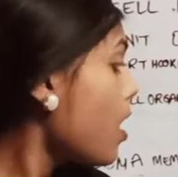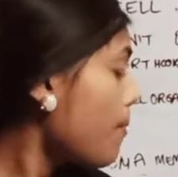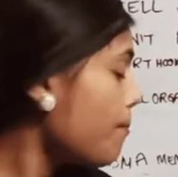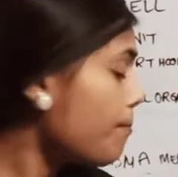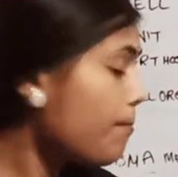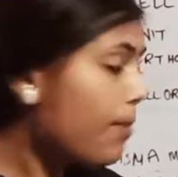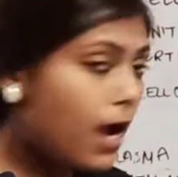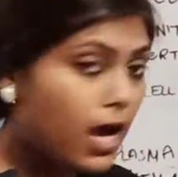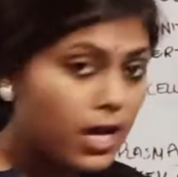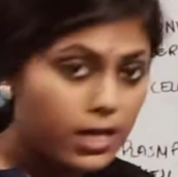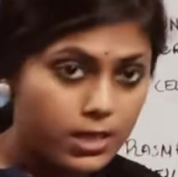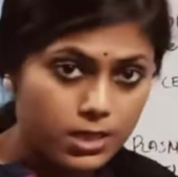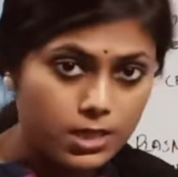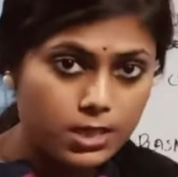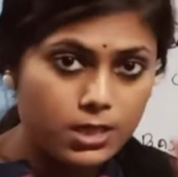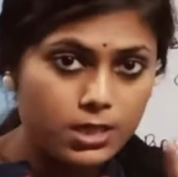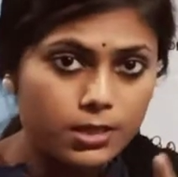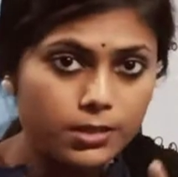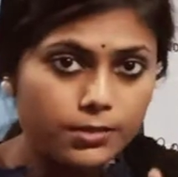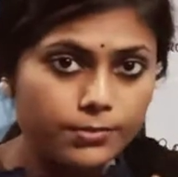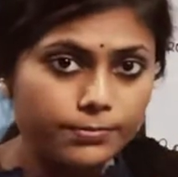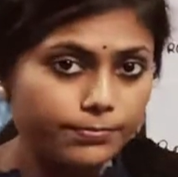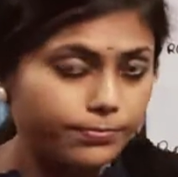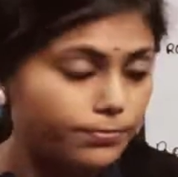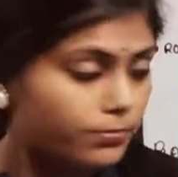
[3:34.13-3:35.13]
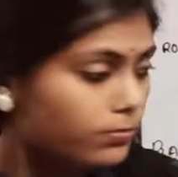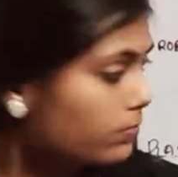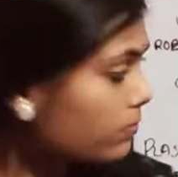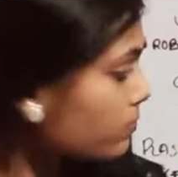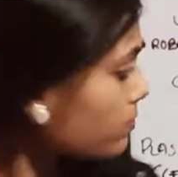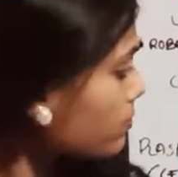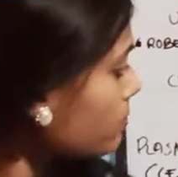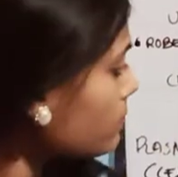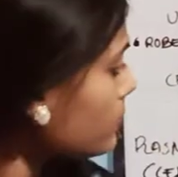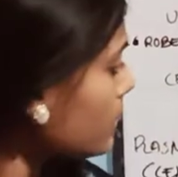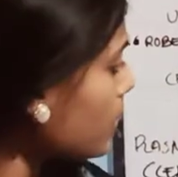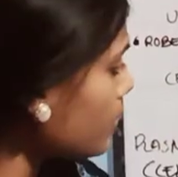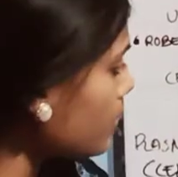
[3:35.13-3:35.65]
But
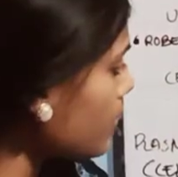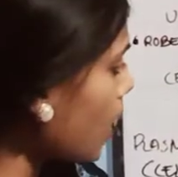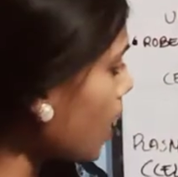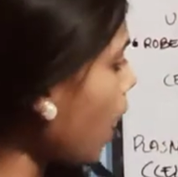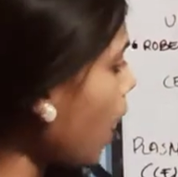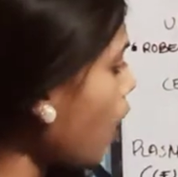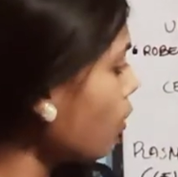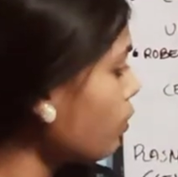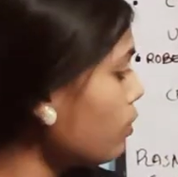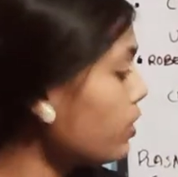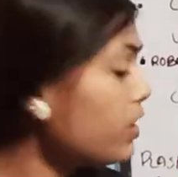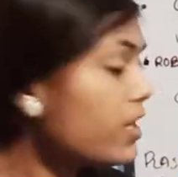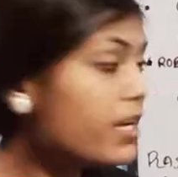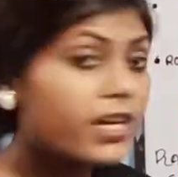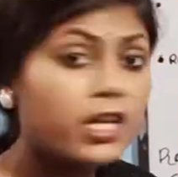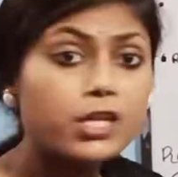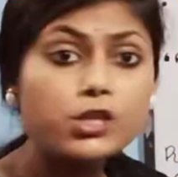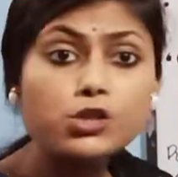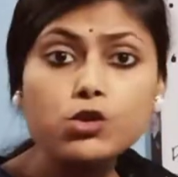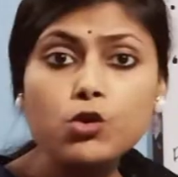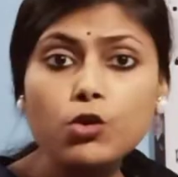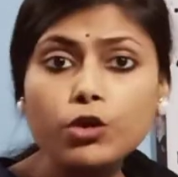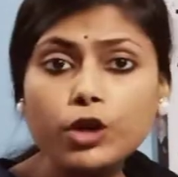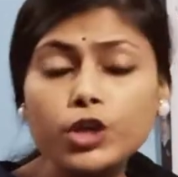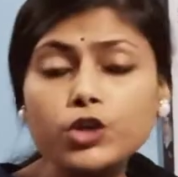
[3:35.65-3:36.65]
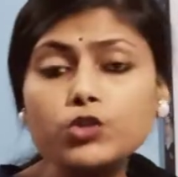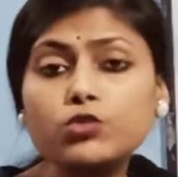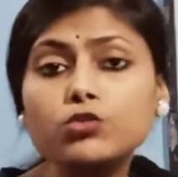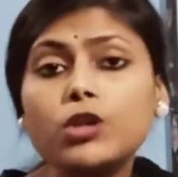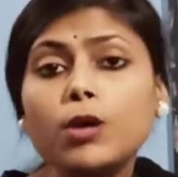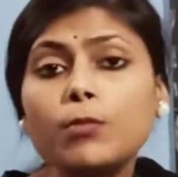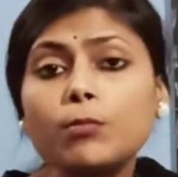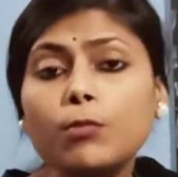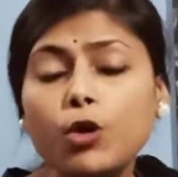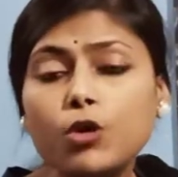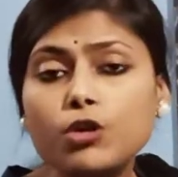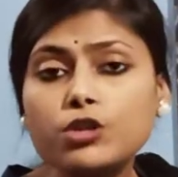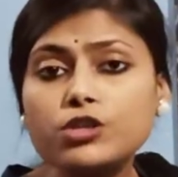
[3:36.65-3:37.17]
now let us look into the
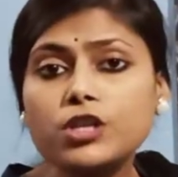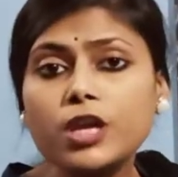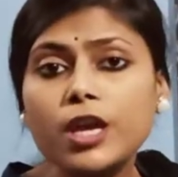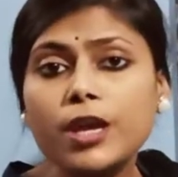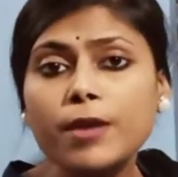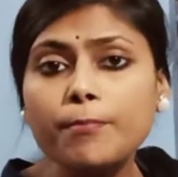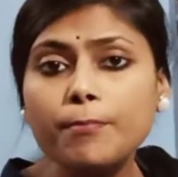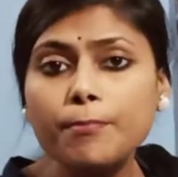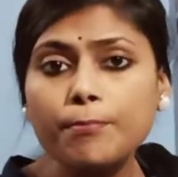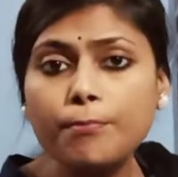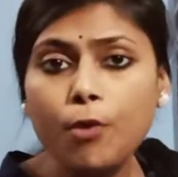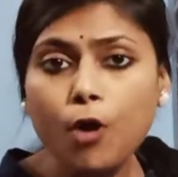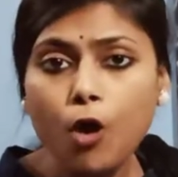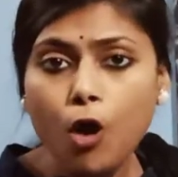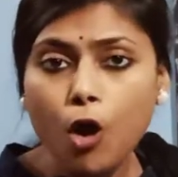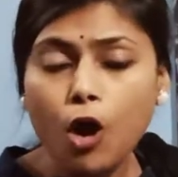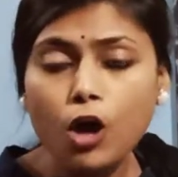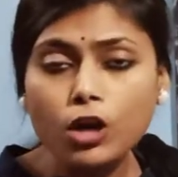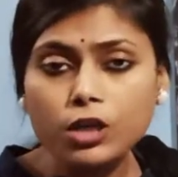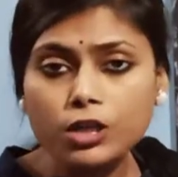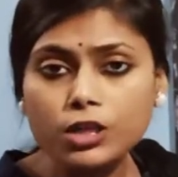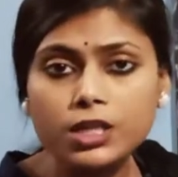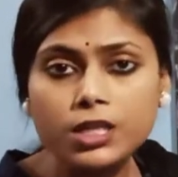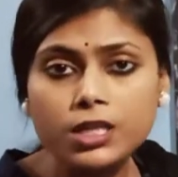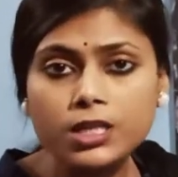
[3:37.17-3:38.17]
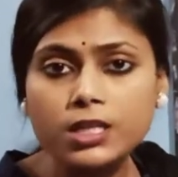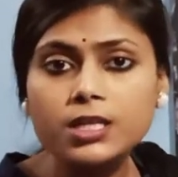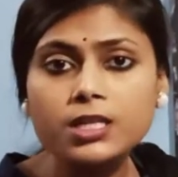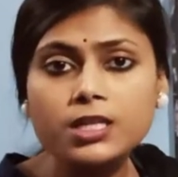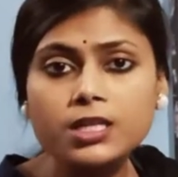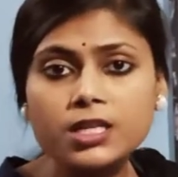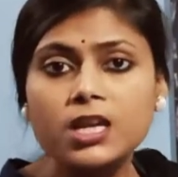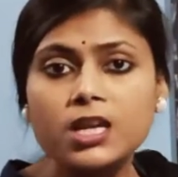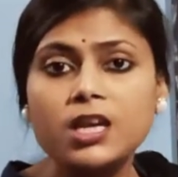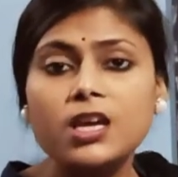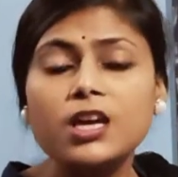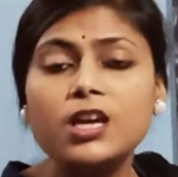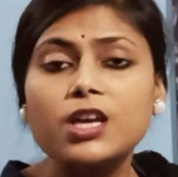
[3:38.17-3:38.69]
most
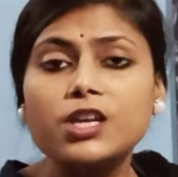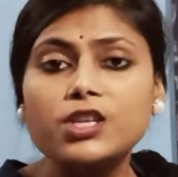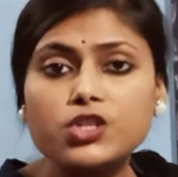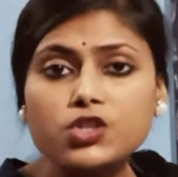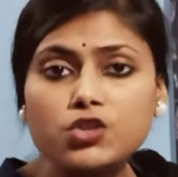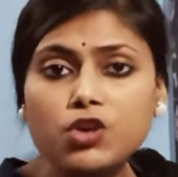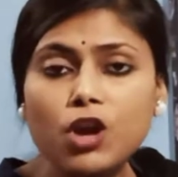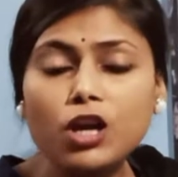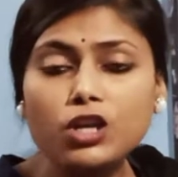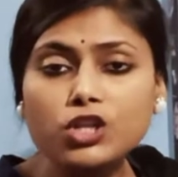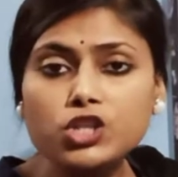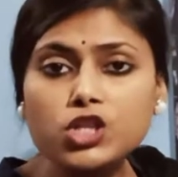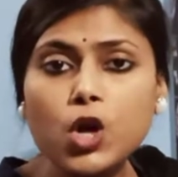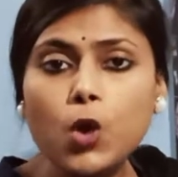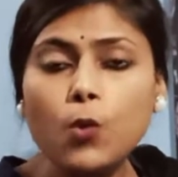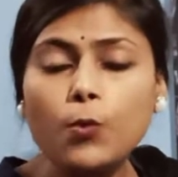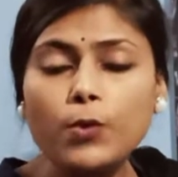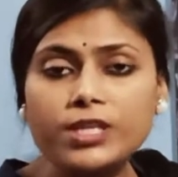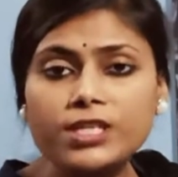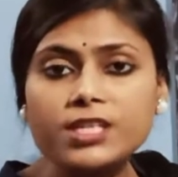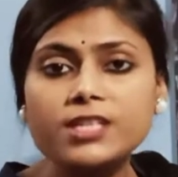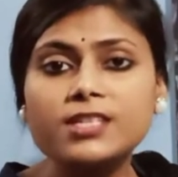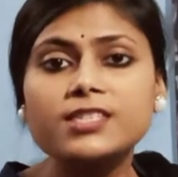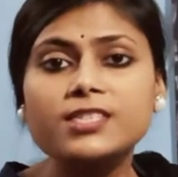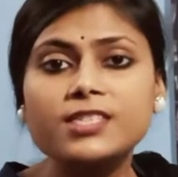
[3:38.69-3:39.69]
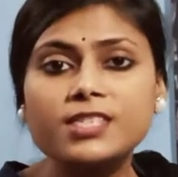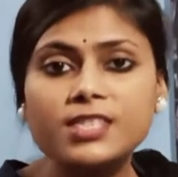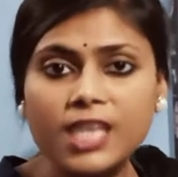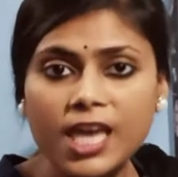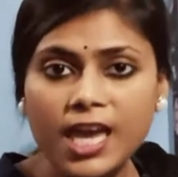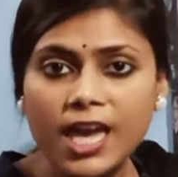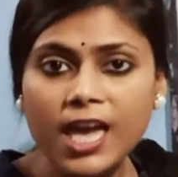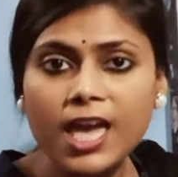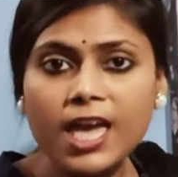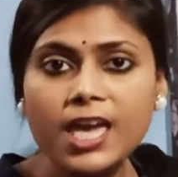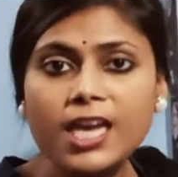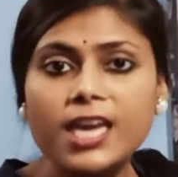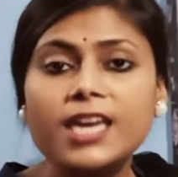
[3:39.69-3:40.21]
important structure which is
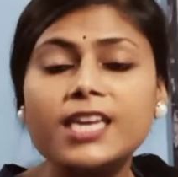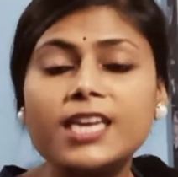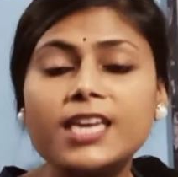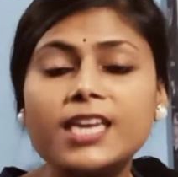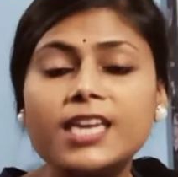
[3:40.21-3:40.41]
there